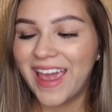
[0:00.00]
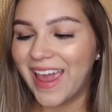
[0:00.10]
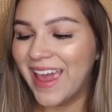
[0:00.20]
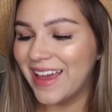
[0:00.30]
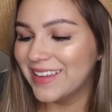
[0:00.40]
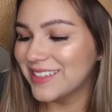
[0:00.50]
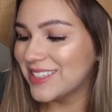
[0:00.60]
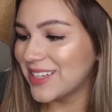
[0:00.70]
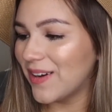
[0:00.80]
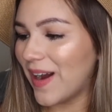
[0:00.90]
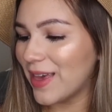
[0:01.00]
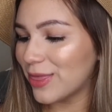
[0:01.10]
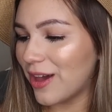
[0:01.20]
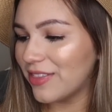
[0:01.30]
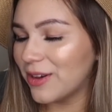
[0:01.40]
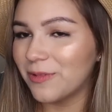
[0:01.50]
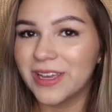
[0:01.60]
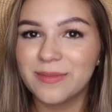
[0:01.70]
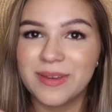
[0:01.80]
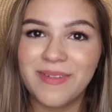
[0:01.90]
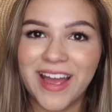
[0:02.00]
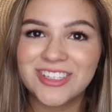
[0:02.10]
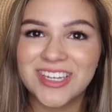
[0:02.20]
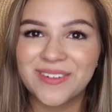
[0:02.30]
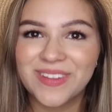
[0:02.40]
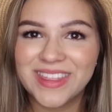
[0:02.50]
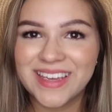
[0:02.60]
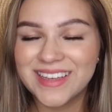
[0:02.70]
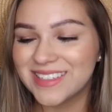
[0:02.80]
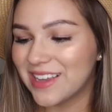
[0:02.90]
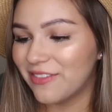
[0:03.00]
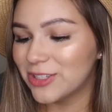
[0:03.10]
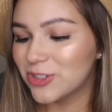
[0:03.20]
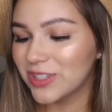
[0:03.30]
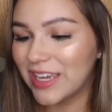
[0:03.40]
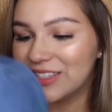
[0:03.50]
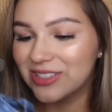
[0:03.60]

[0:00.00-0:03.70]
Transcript: And so I thought that we could be matching with these eventually.